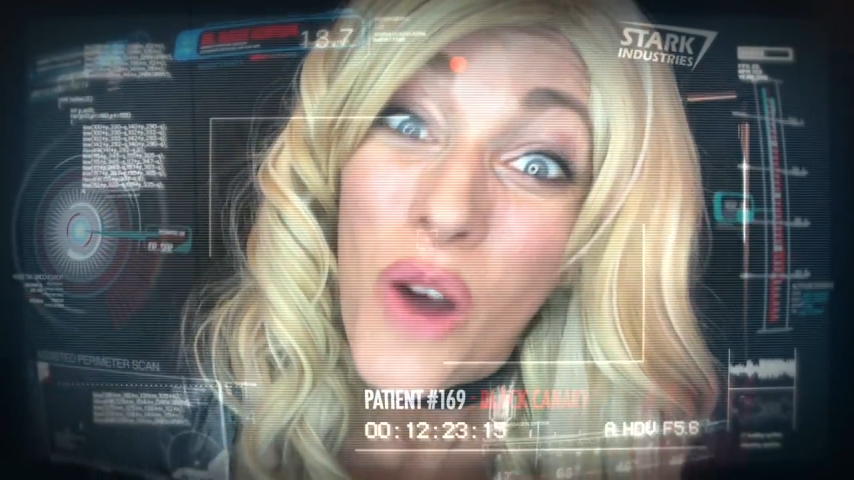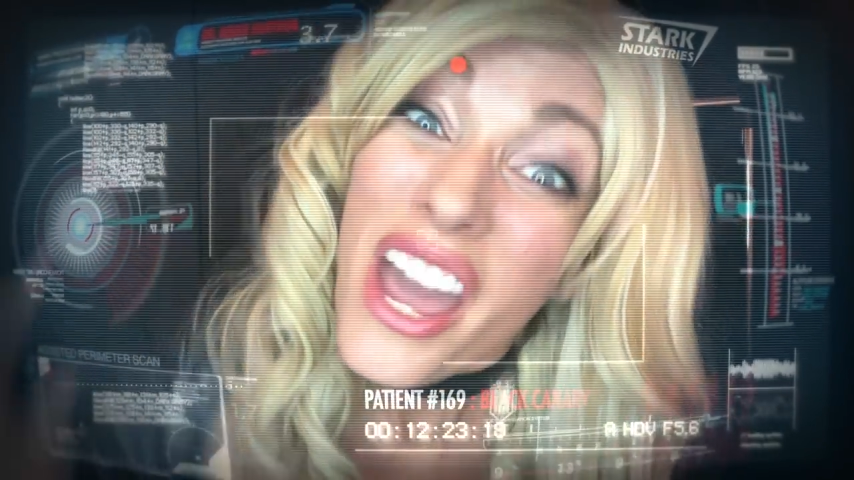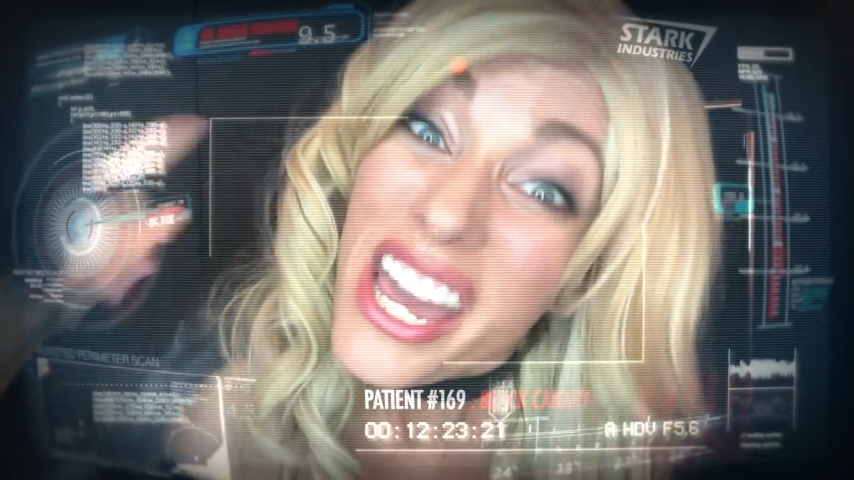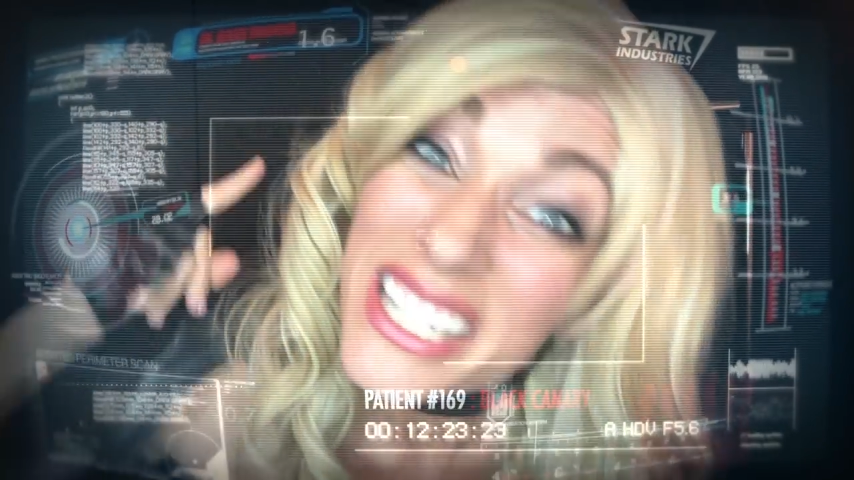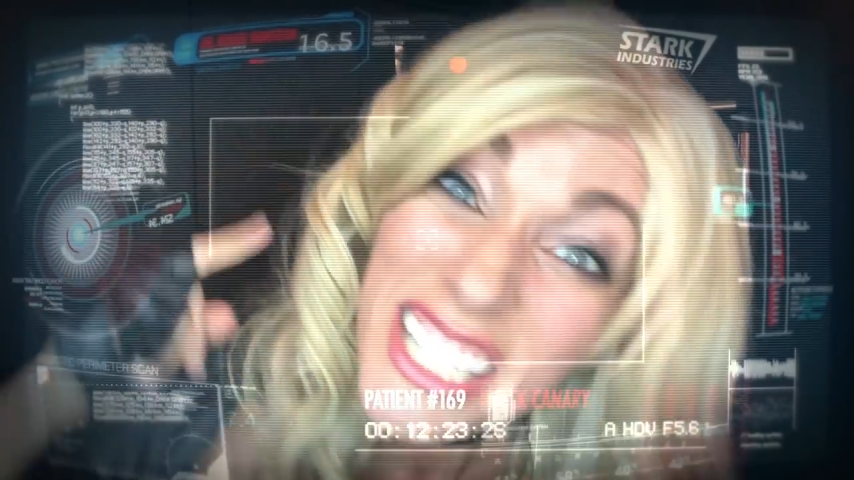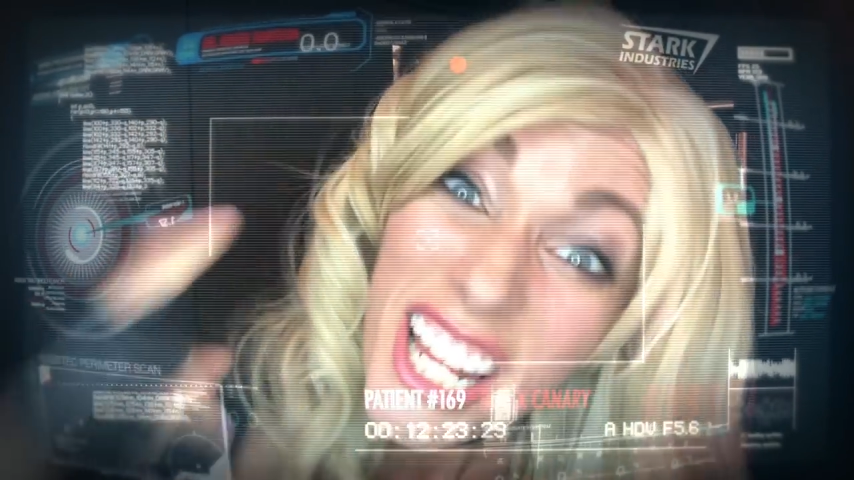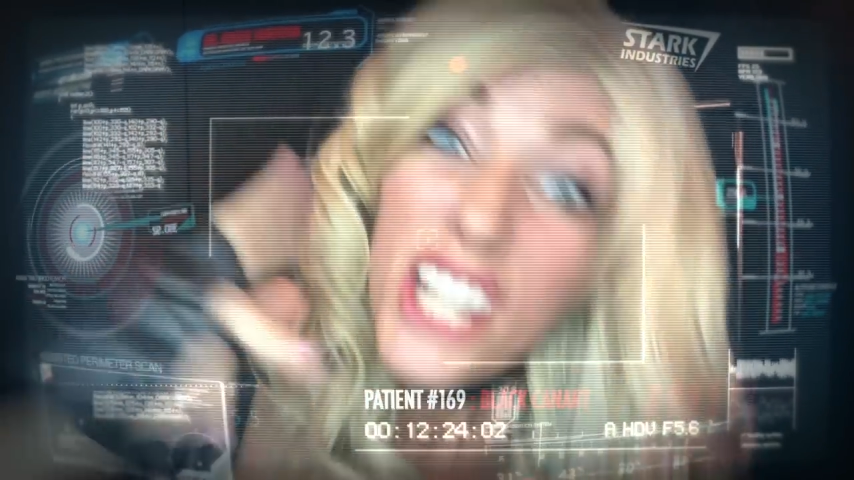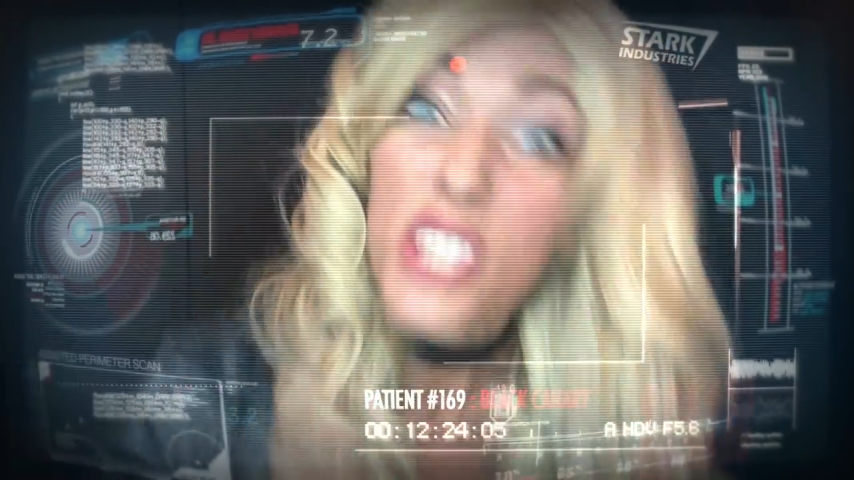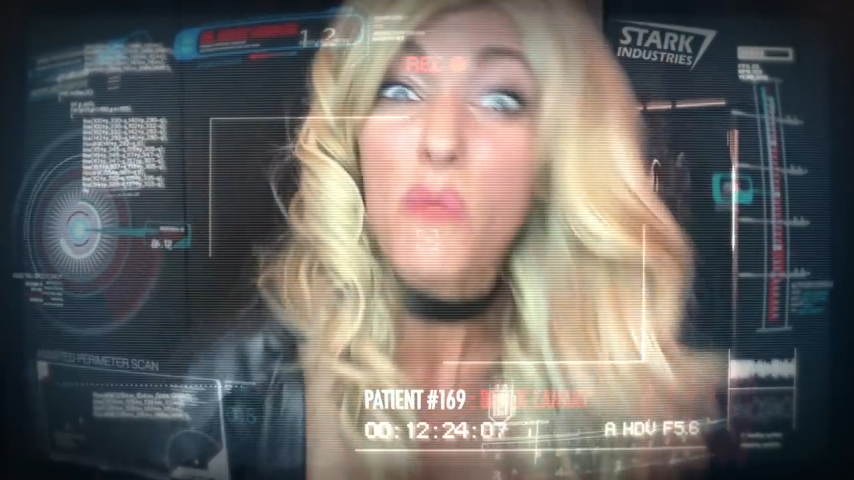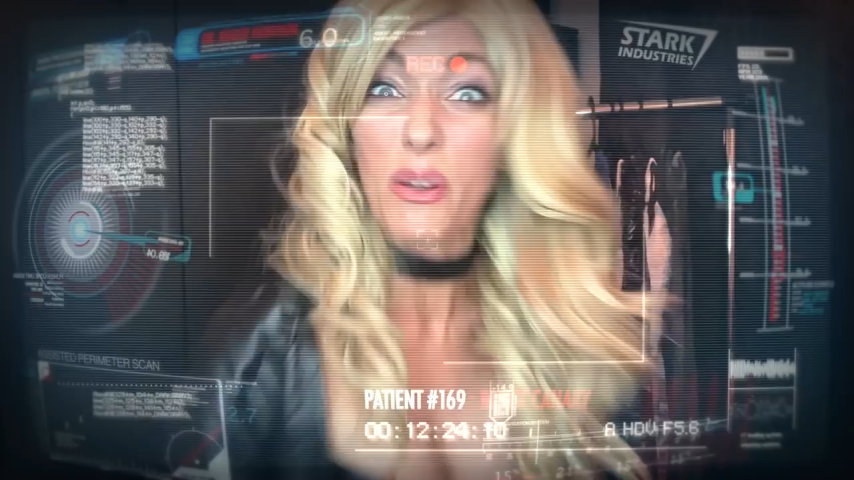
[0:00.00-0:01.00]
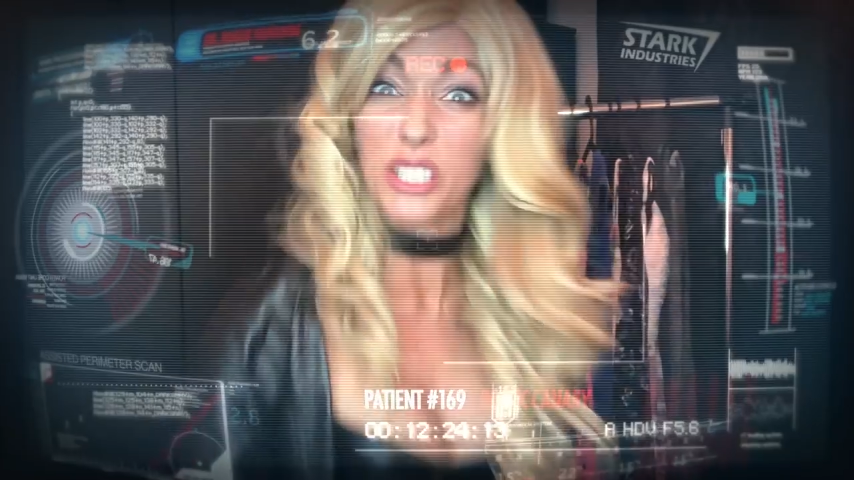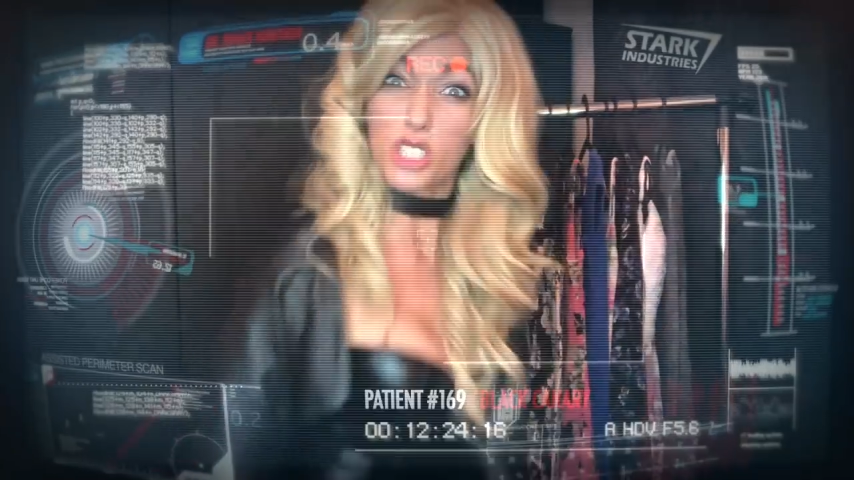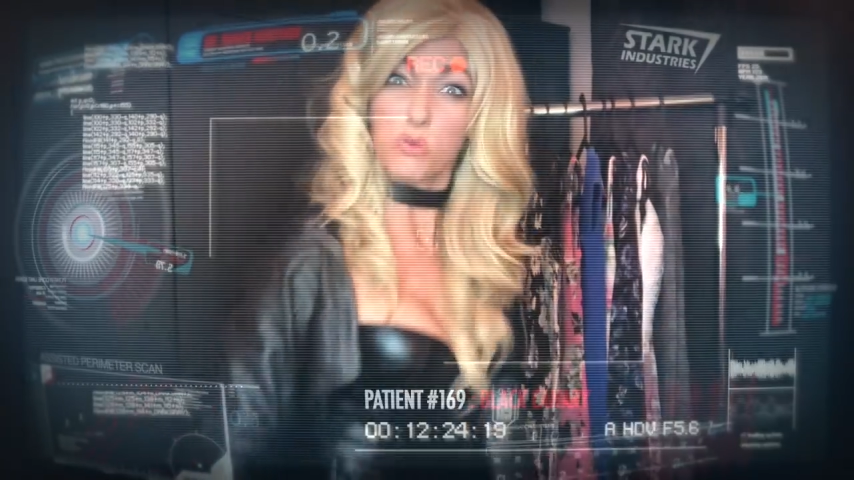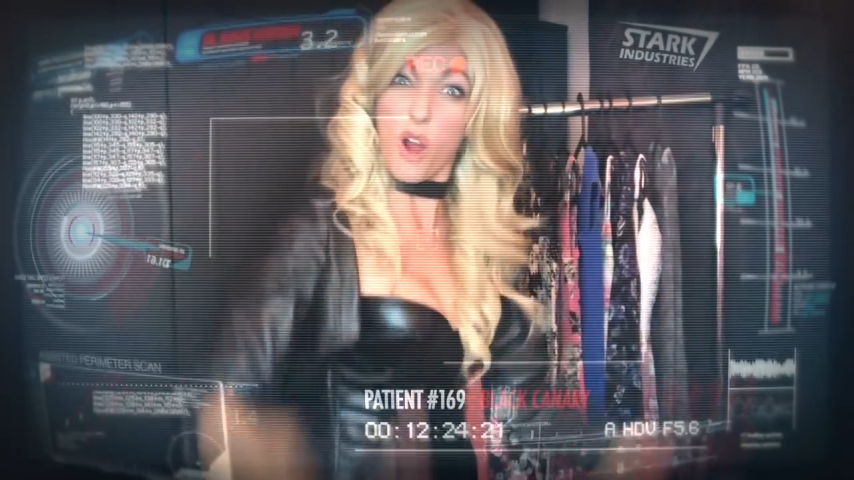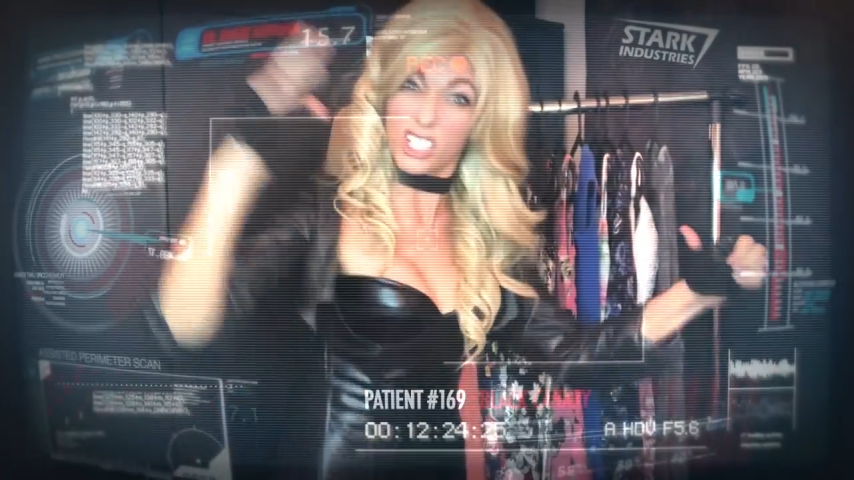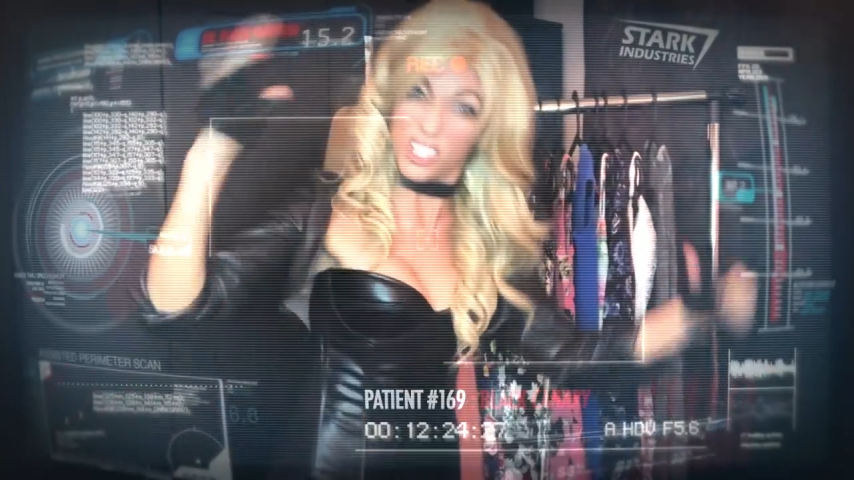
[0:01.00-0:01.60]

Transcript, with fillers: and none of the bitches rock